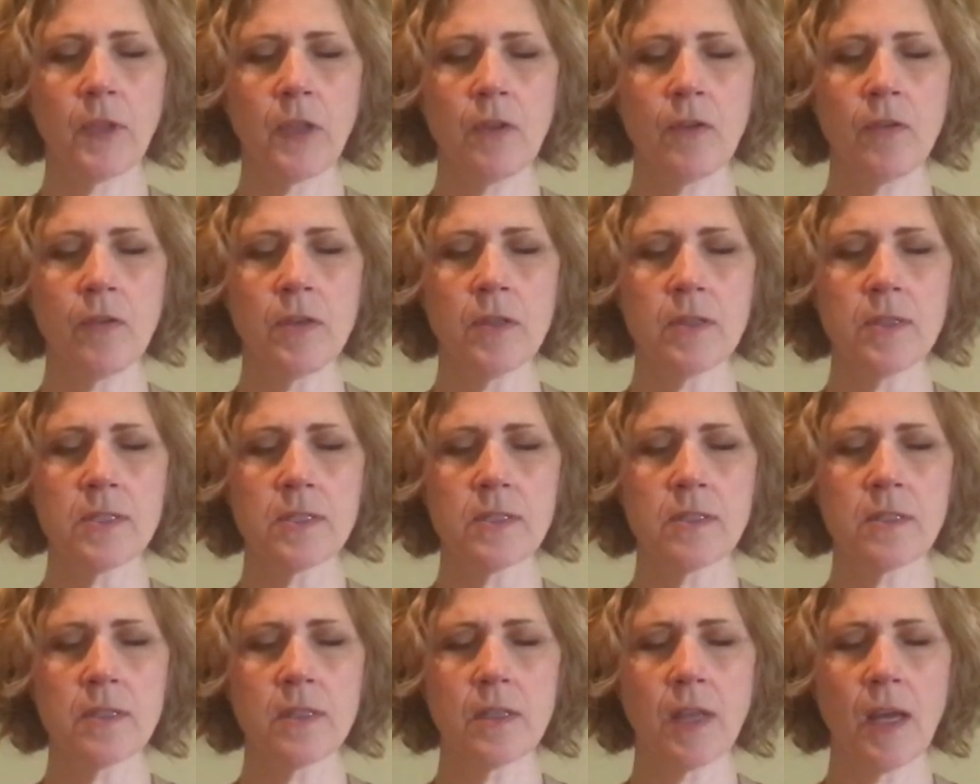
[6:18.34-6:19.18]

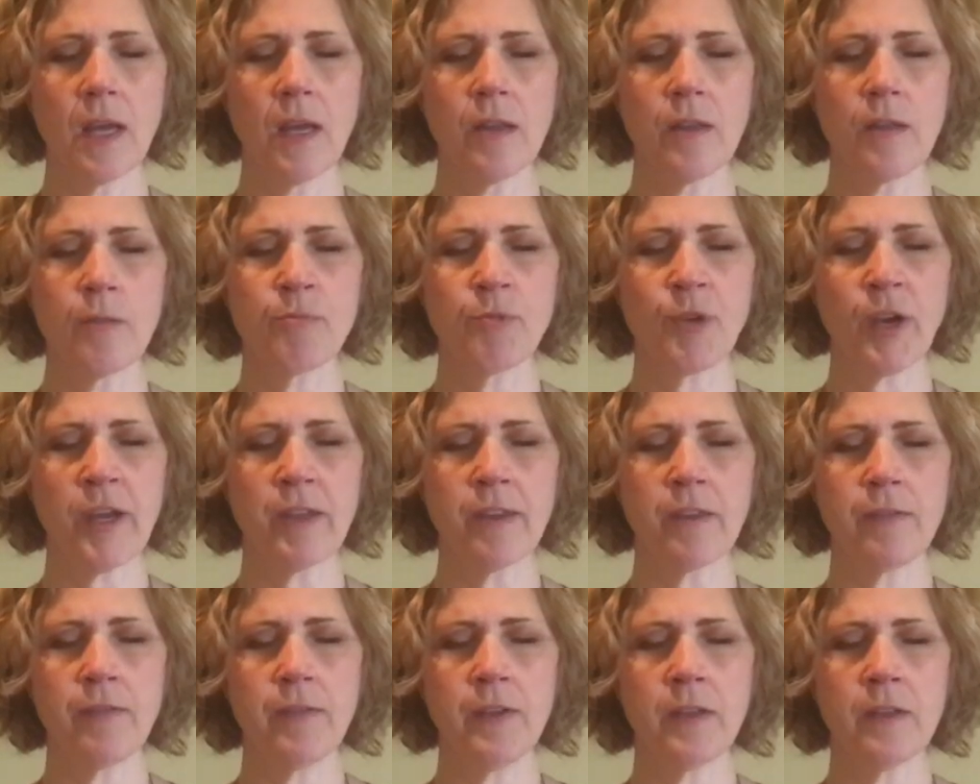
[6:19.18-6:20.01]
Notice how the
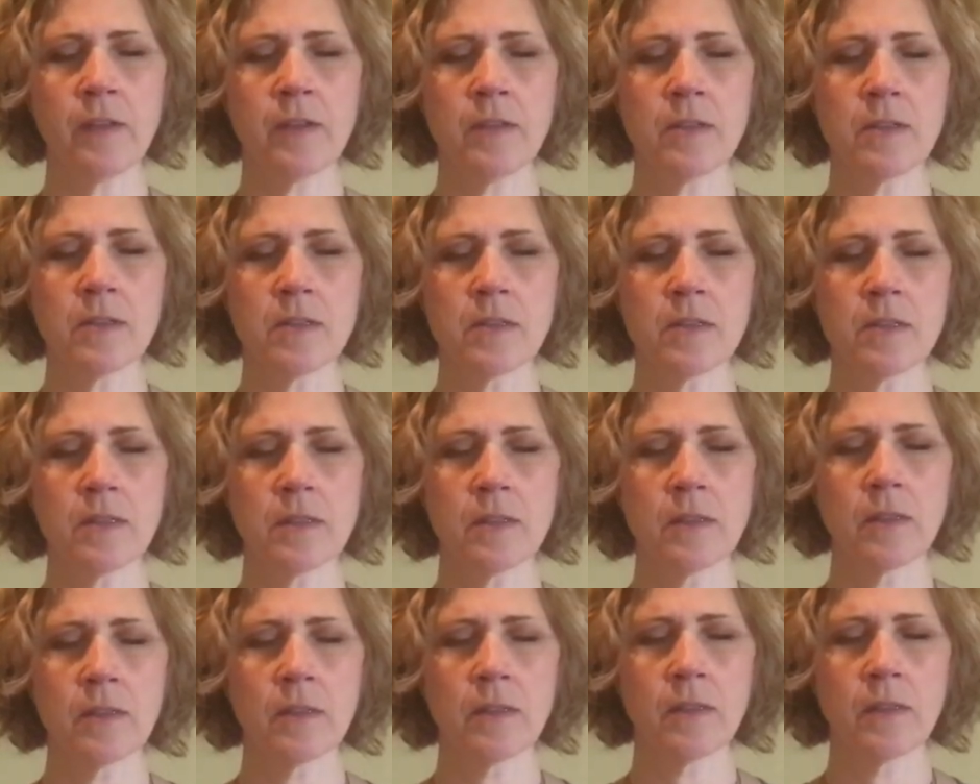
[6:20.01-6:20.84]
breath feels.
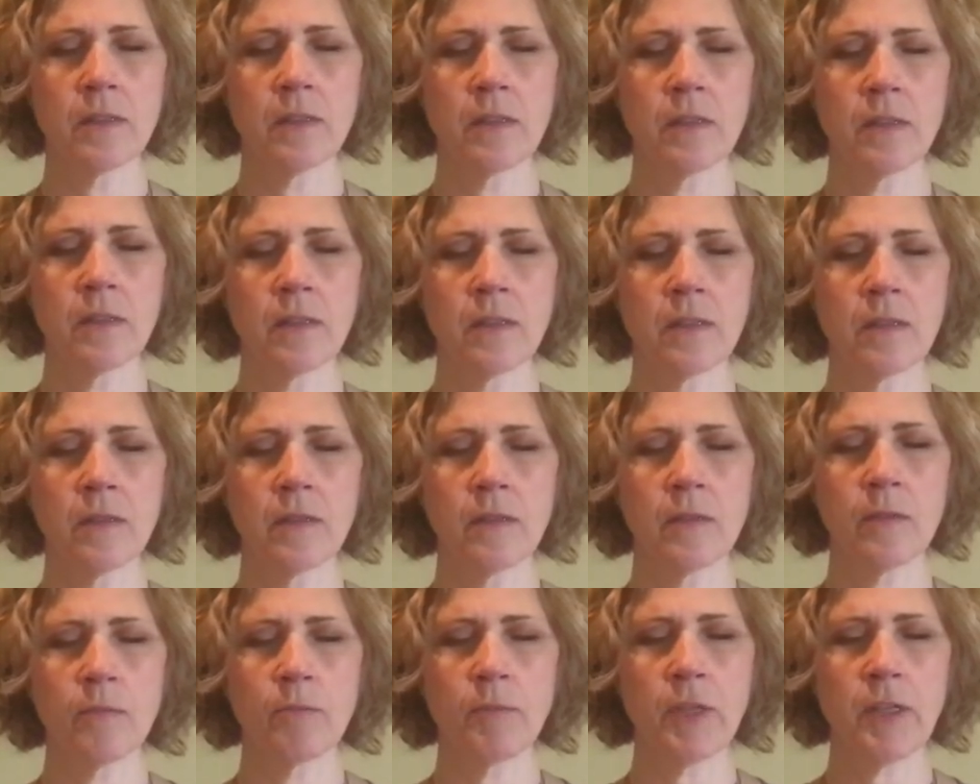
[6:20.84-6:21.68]

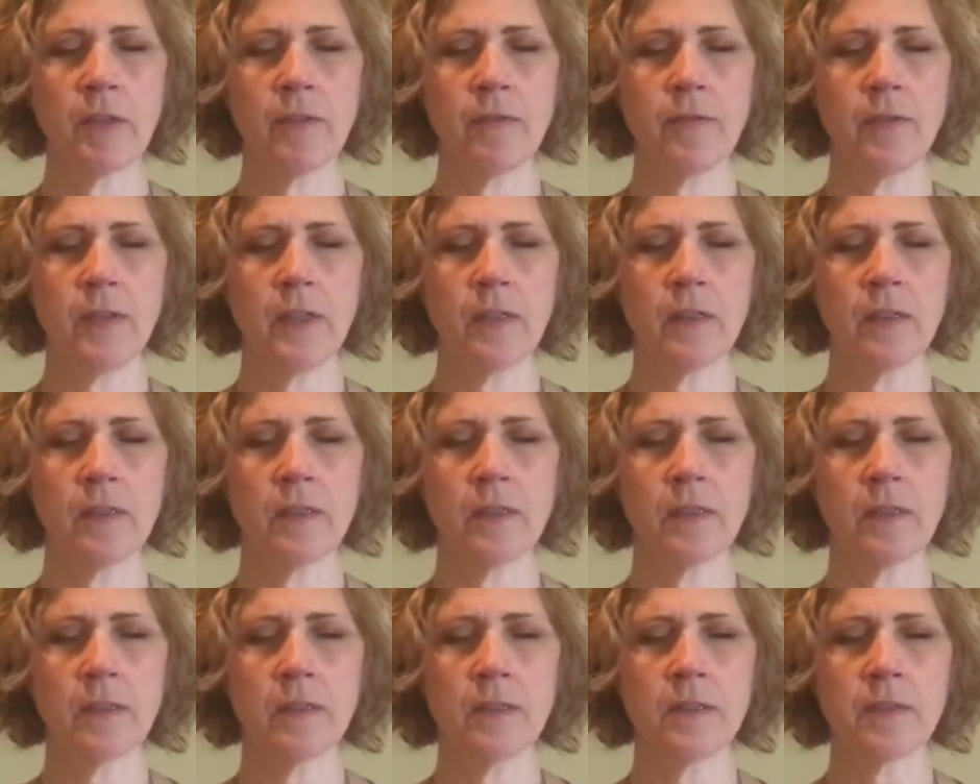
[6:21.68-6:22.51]
You feel
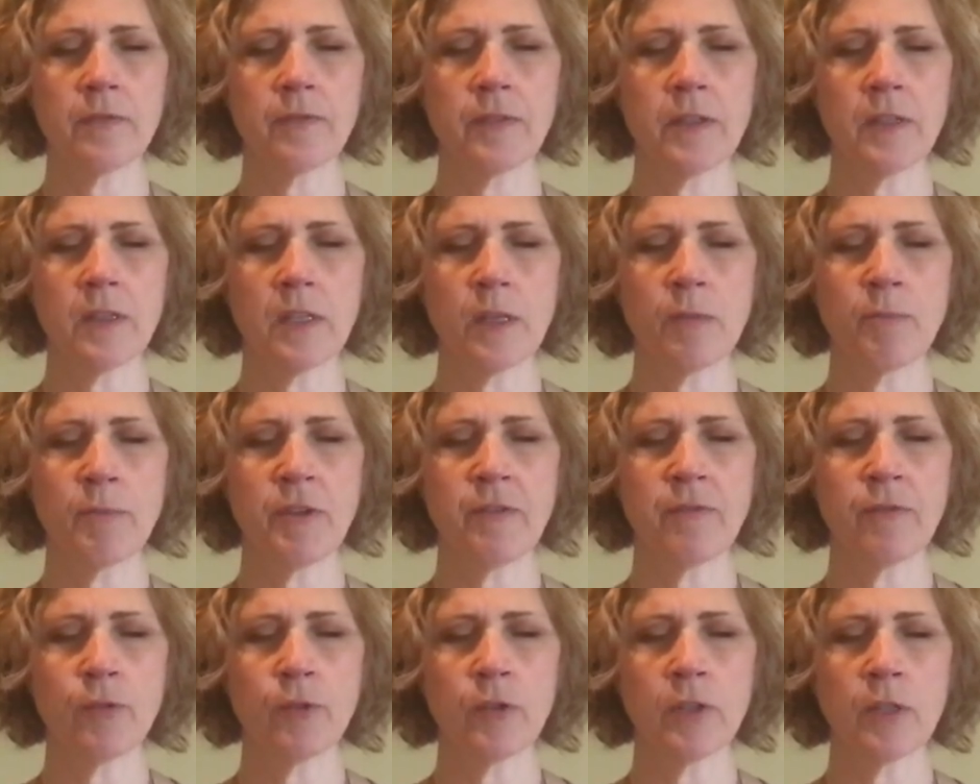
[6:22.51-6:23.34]
a little different than
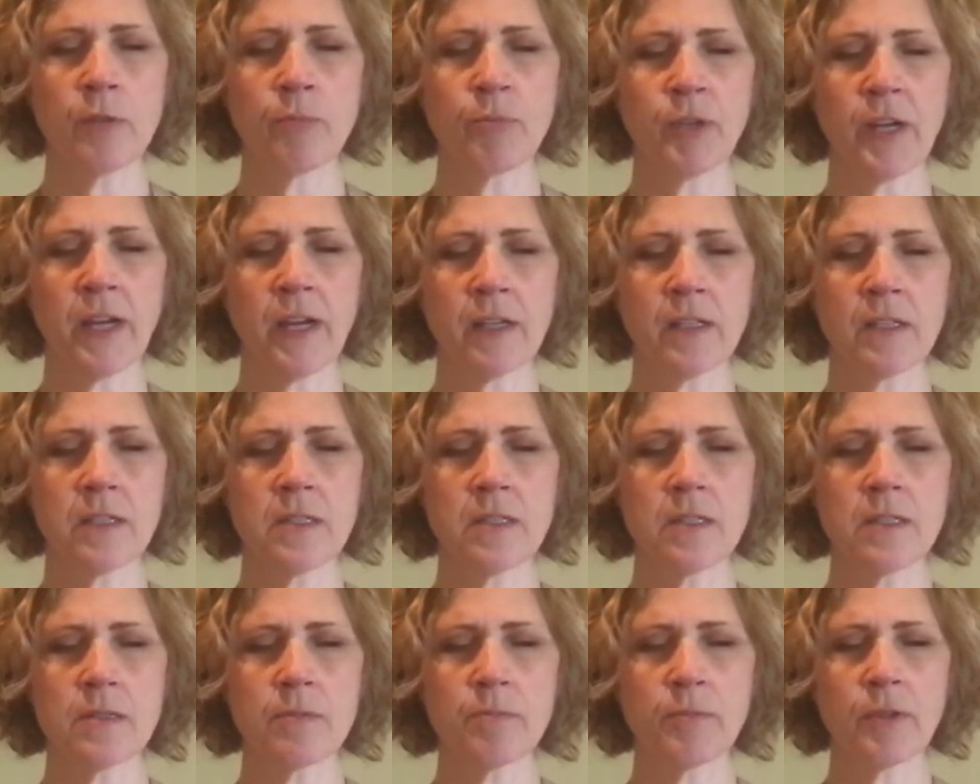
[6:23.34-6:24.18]
before the
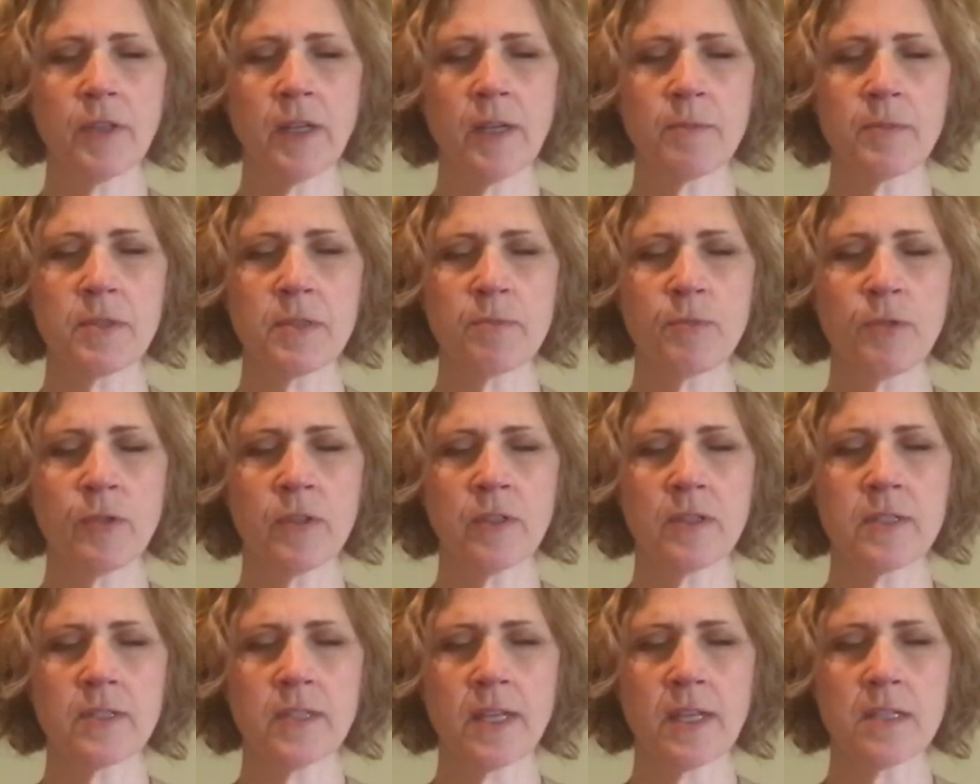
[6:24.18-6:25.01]
practice, perhaps more
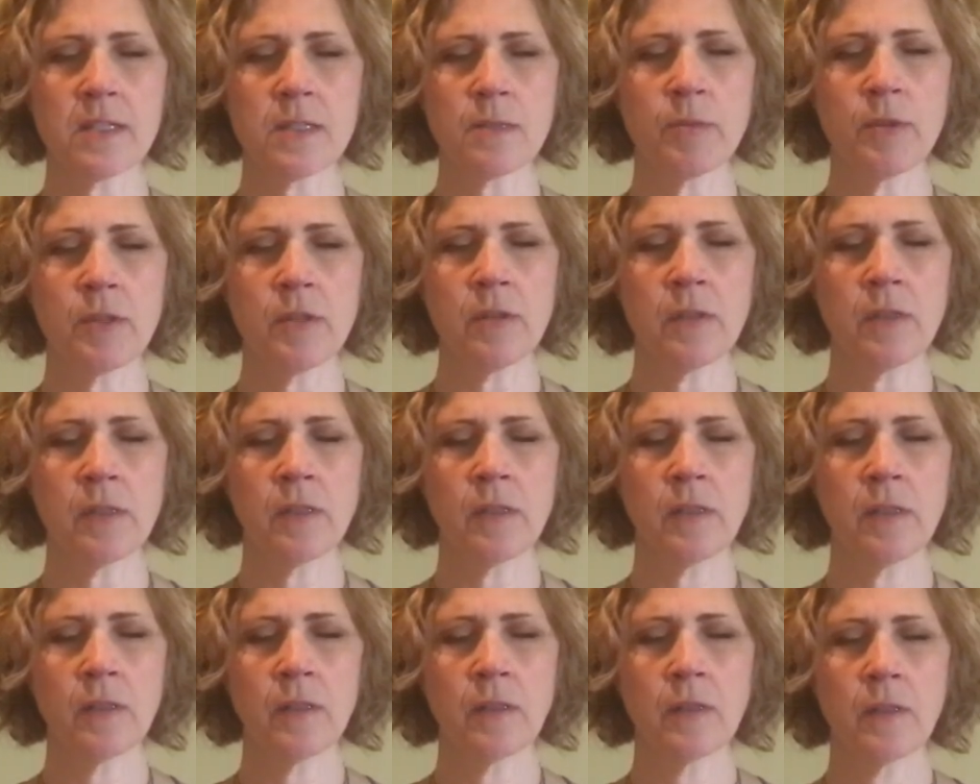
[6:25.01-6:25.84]

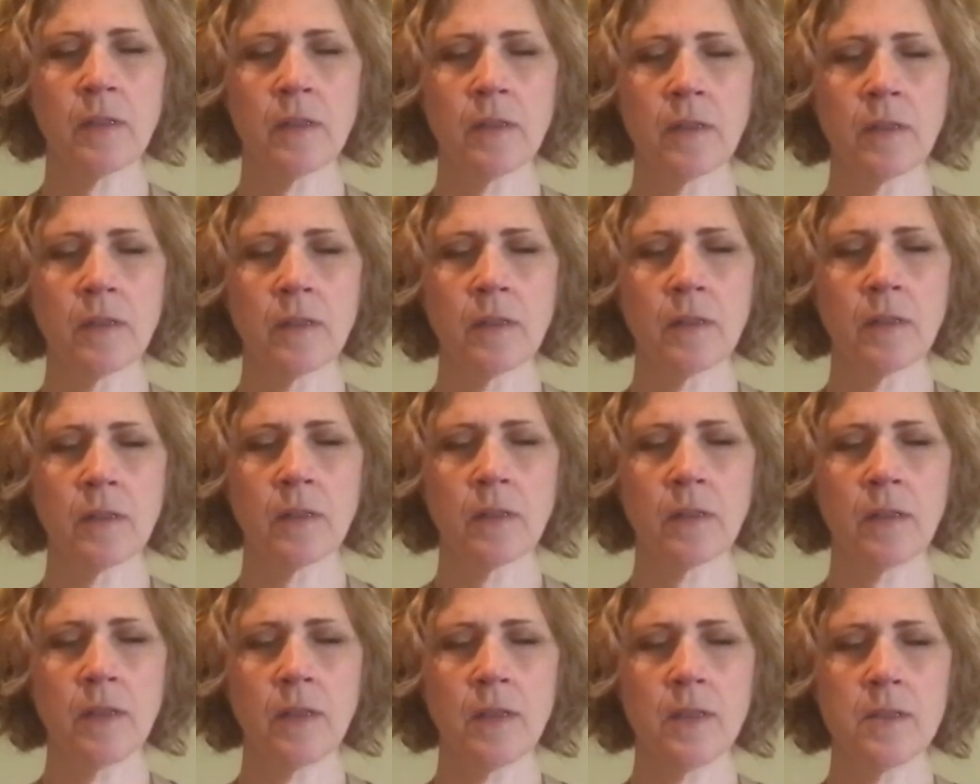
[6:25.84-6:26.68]
accessible,
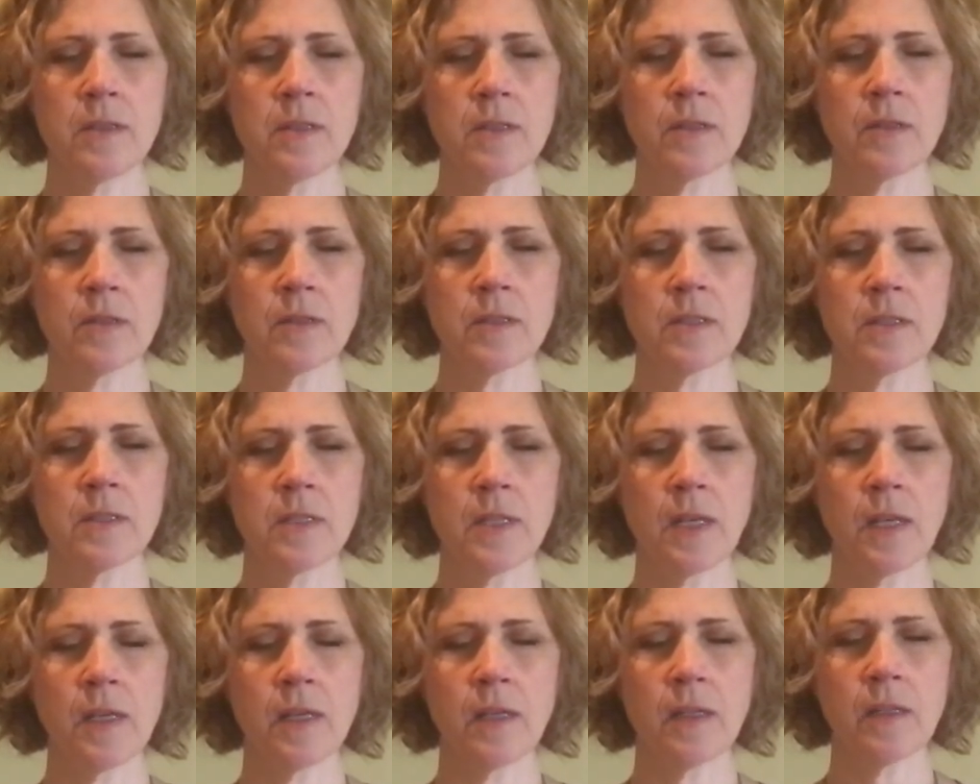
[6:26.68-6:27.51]
easier to
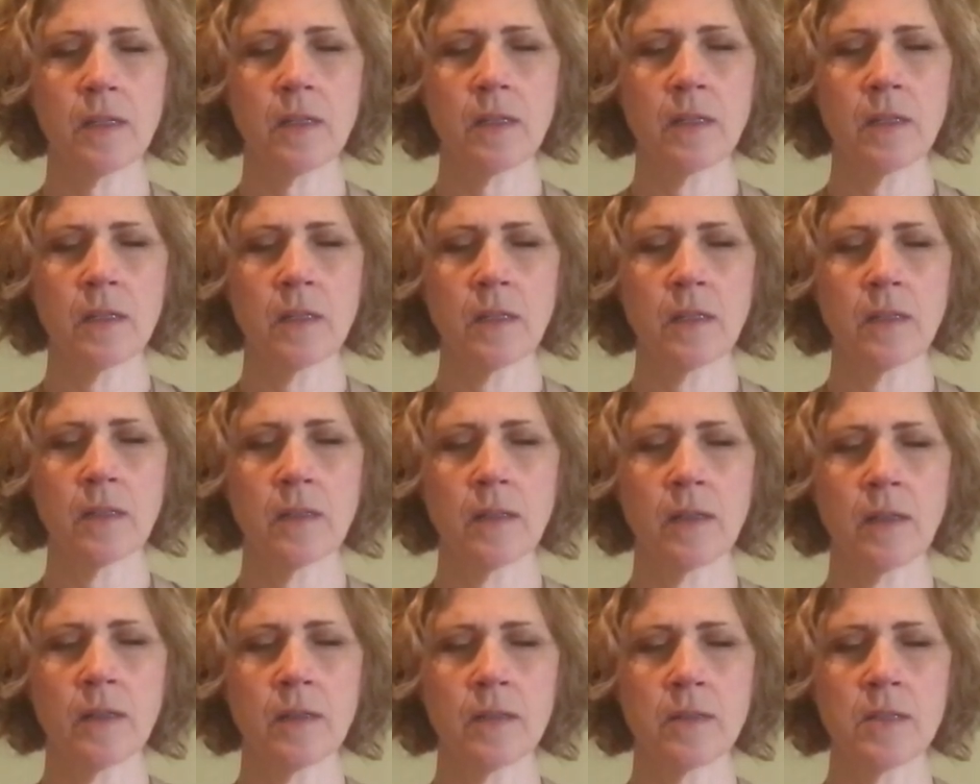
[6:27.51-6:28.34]
take
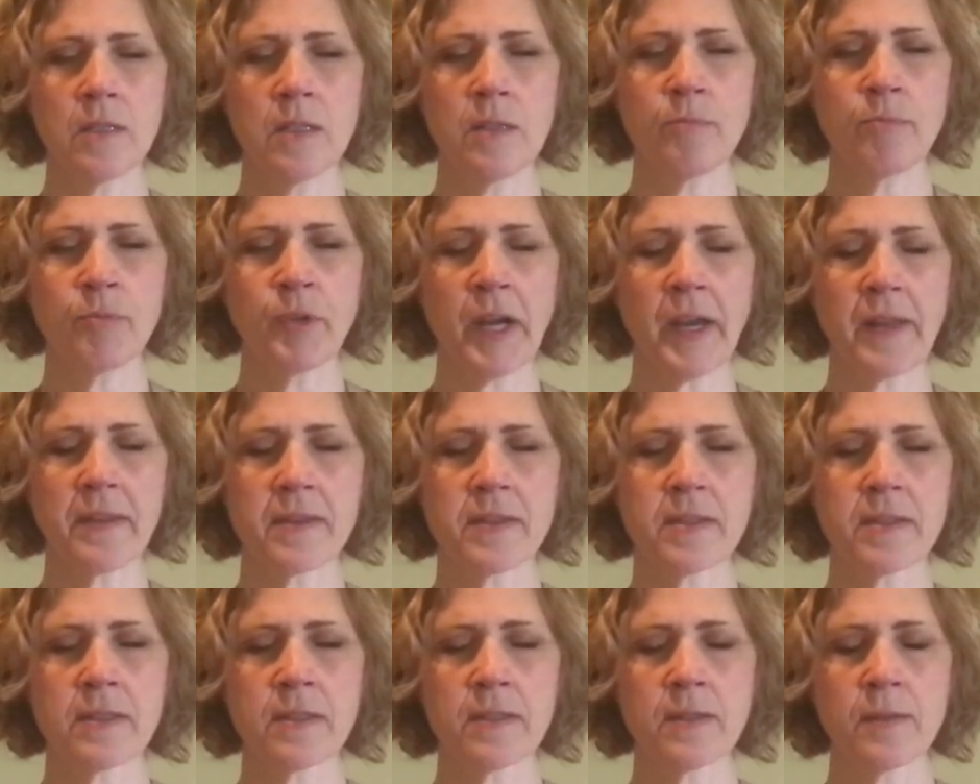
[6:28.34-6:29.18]
long, deep
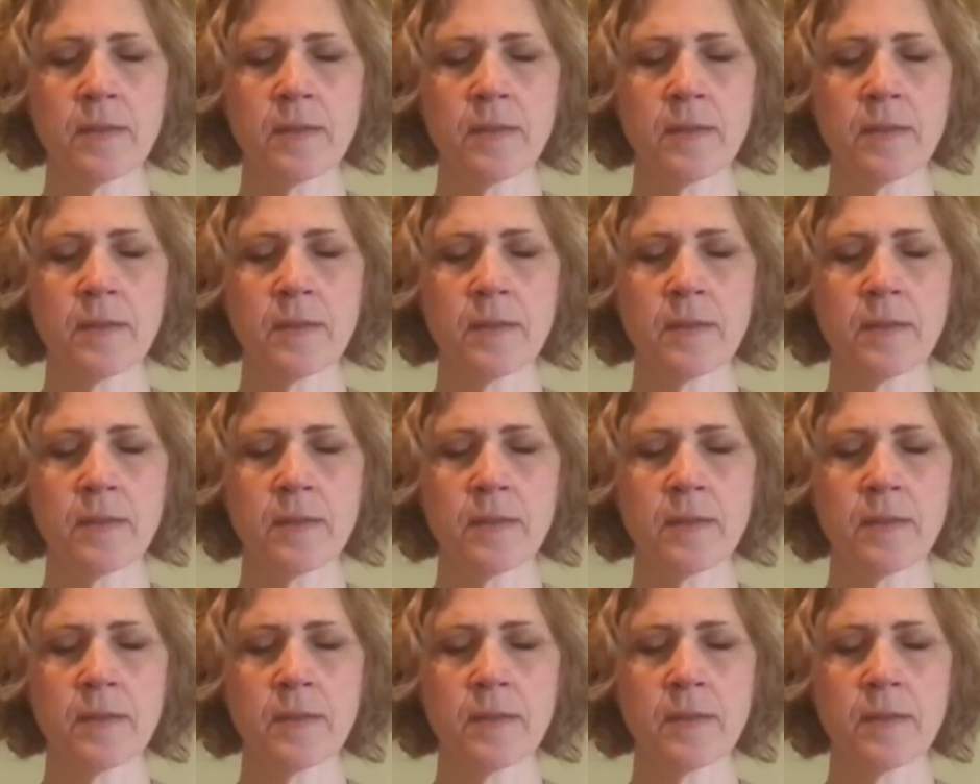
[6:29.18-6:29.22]
breaths.